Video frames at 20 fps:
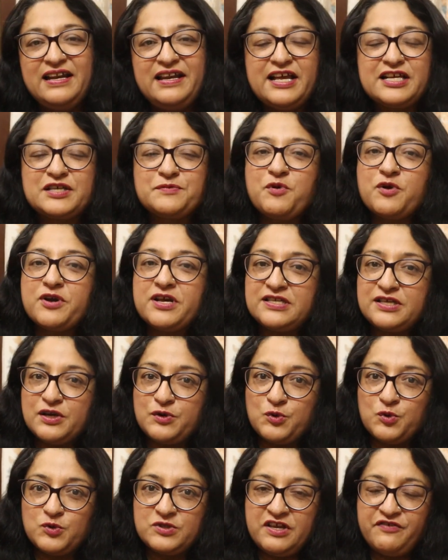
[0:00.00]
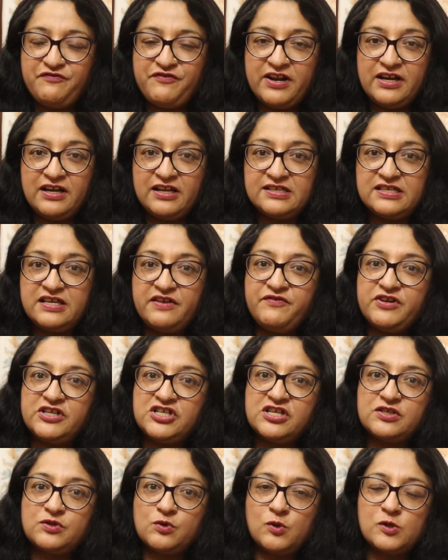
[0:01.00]
Next book is a cozy fantasy,
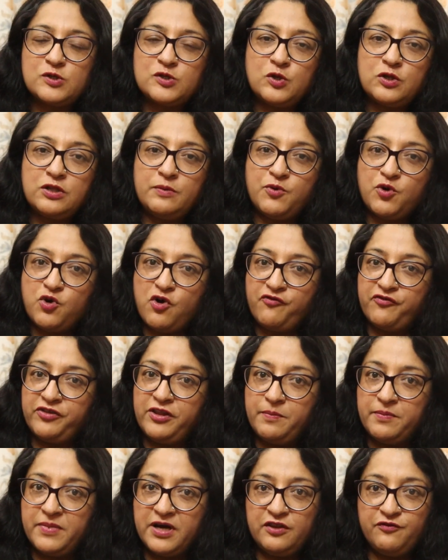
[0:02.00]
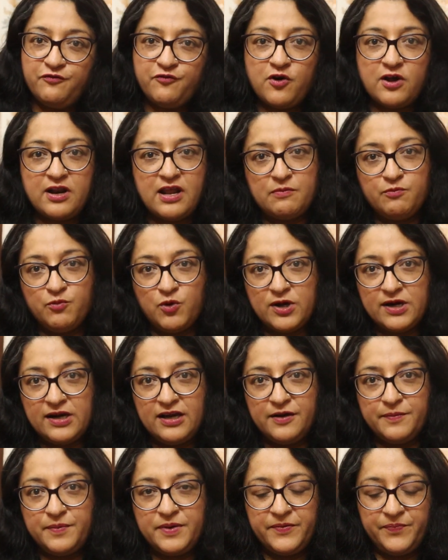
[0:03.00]
which is also the book of the month for our book
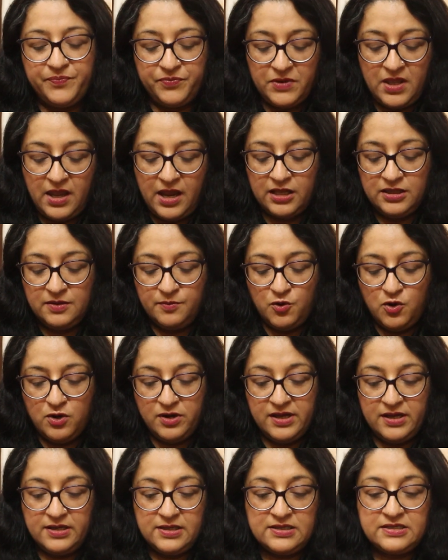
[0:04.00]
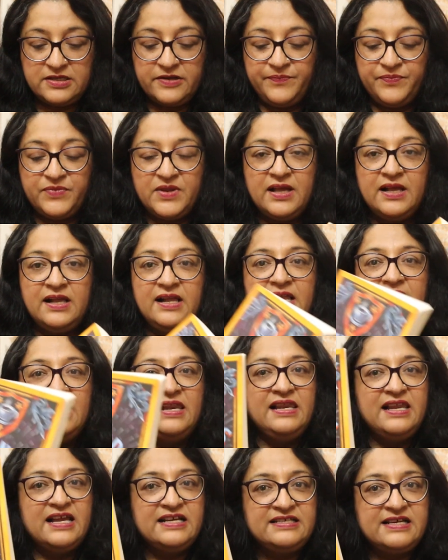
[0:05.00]
club. And the book is
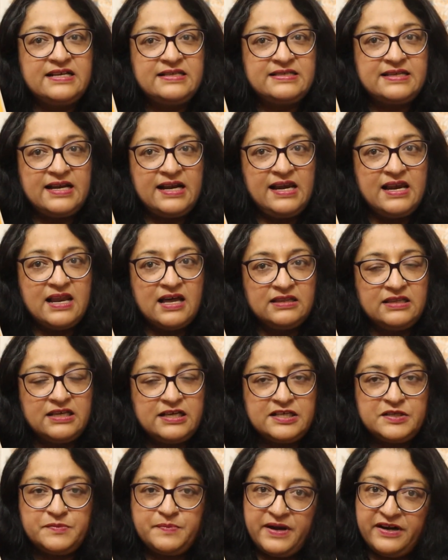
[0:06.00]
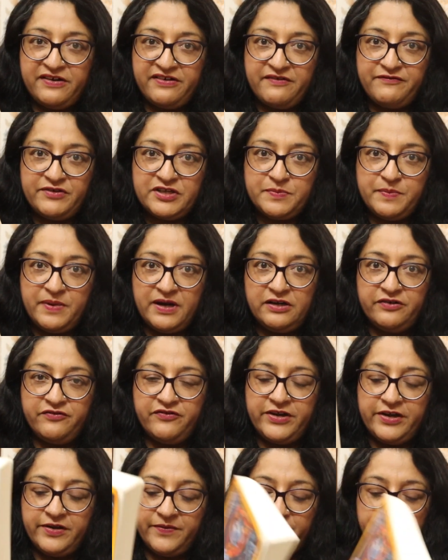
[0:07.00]
Legends in Latias by Travis
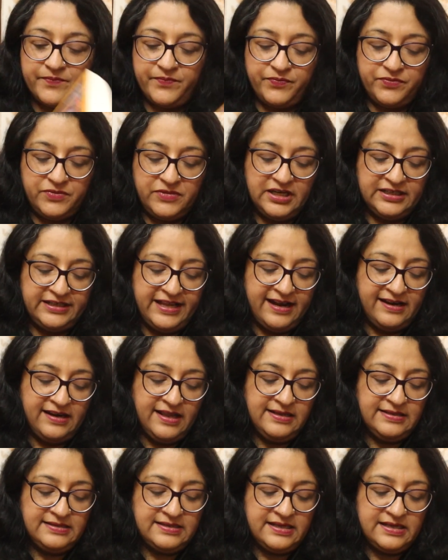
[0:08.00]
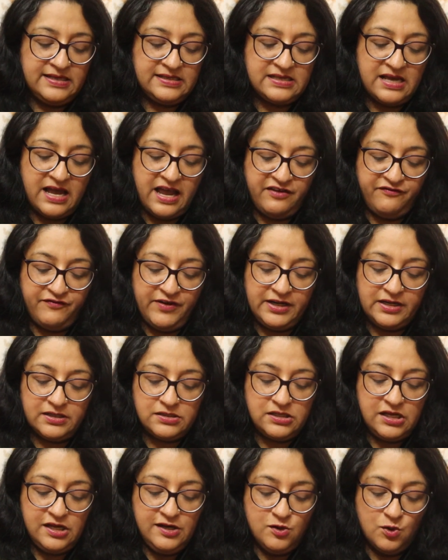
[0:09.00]
Baldry. The tagline says, high
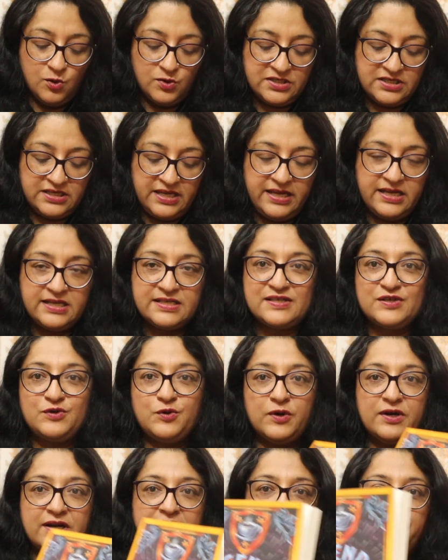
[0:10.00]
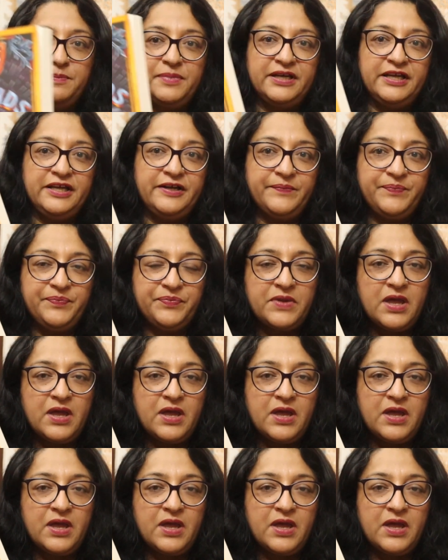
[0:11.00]
fantasy, low stakes, good company.